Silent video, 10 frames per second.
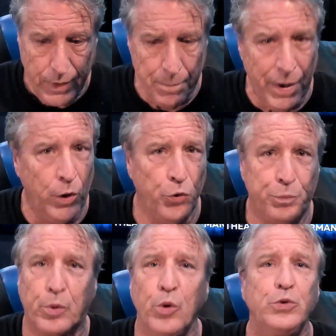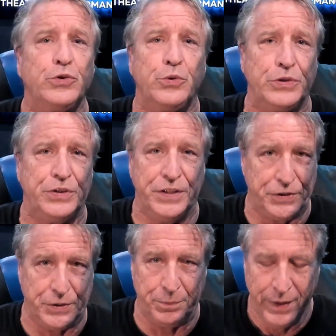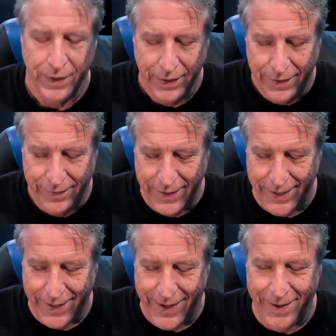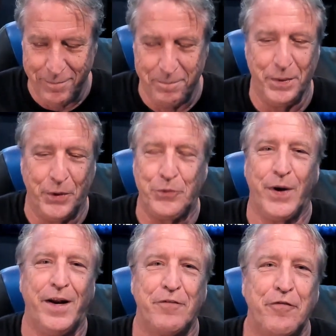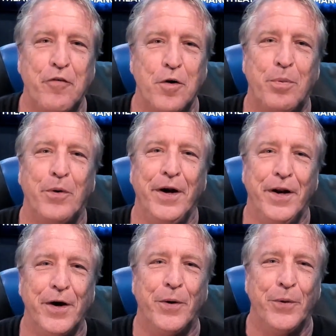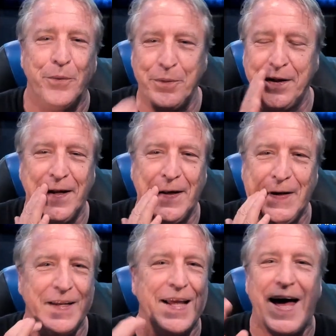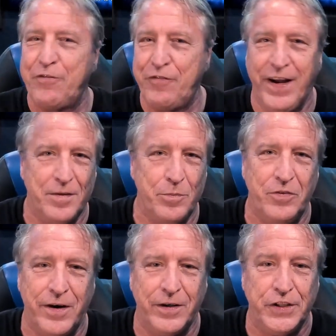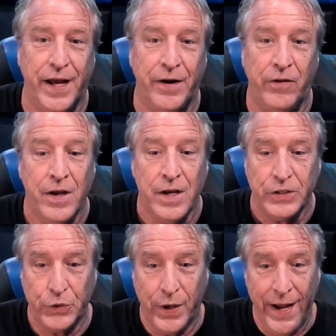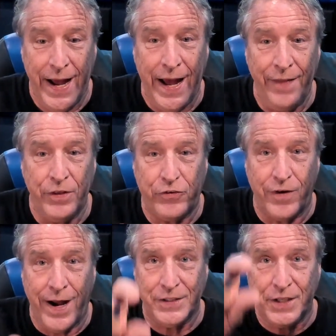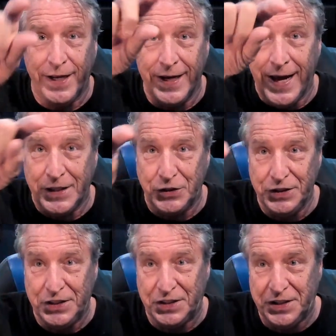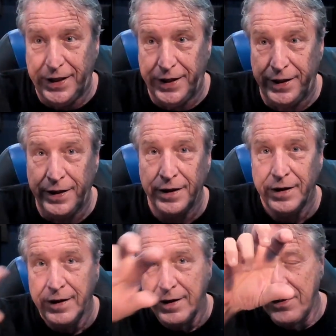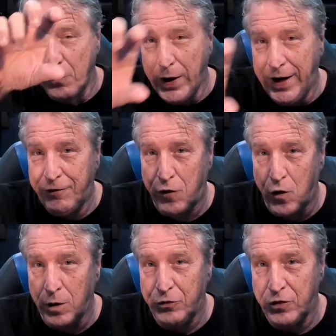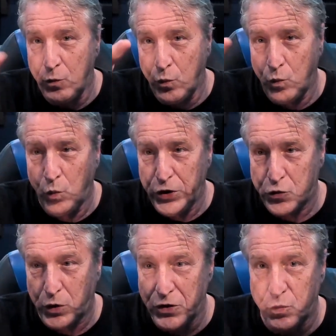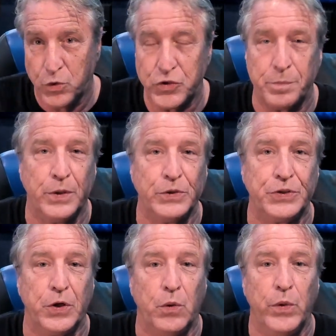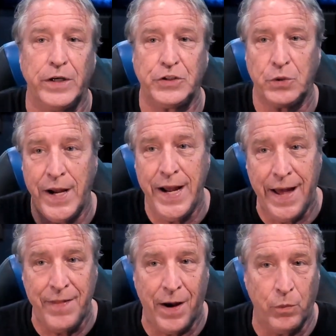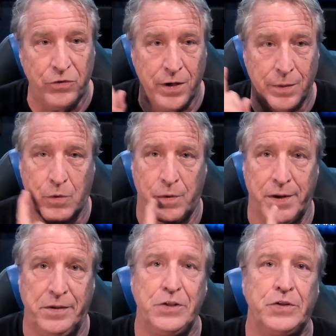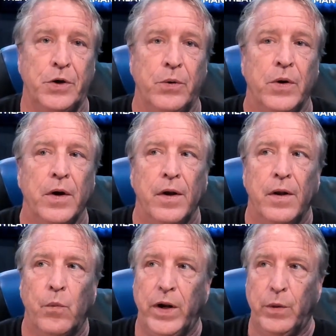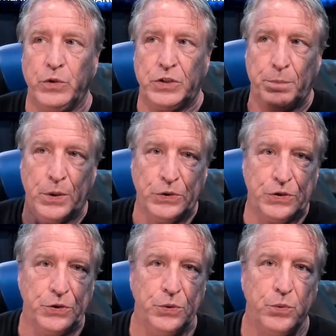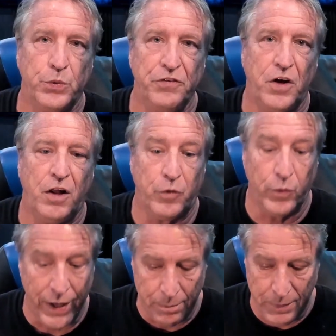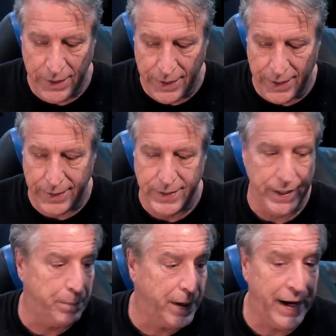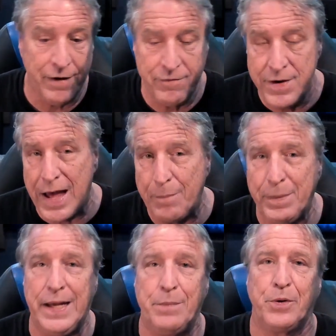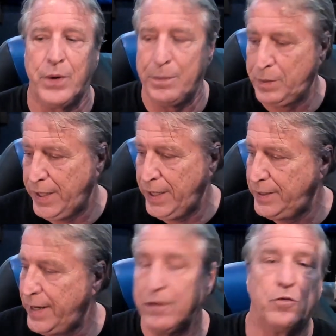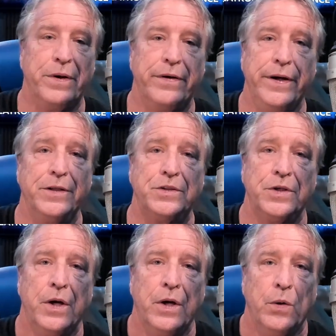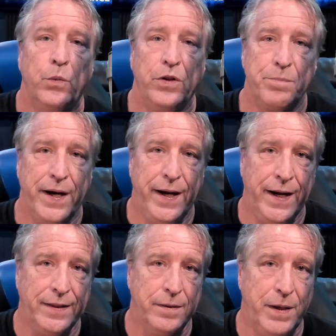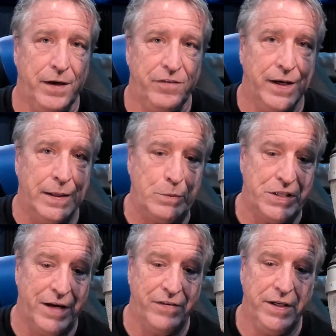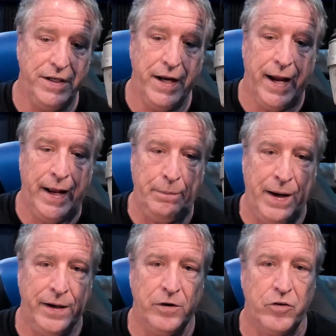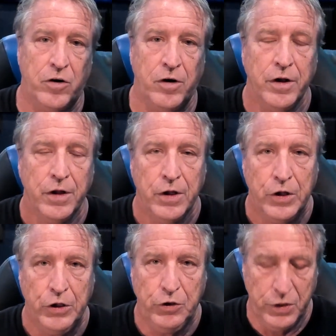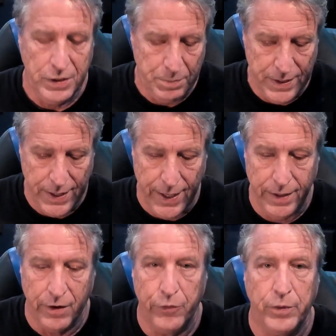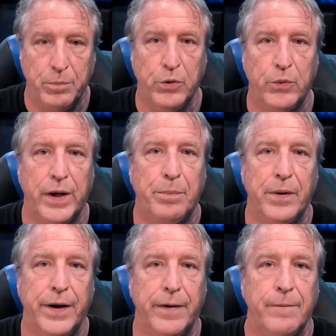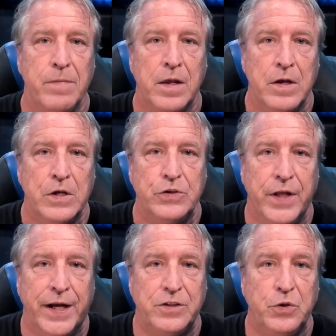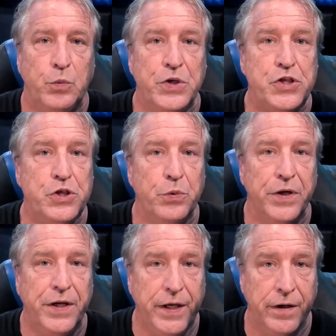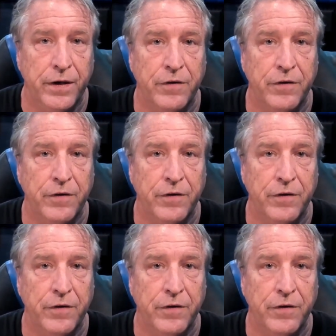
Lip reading: old Pro Tools system that I built out of a 4.0 and had a Phantom Center channel. So I had the tracks. I could actually see the waveforms and which ones were supposed to go where. So I had that one set up correctly. So when it was supposed to revolve around me, it did. But I have not been able to replicate that experience with my Anthem AVM 70 and Magnetar UDP 800 Blu-ray player. So that's the Wish You Were Here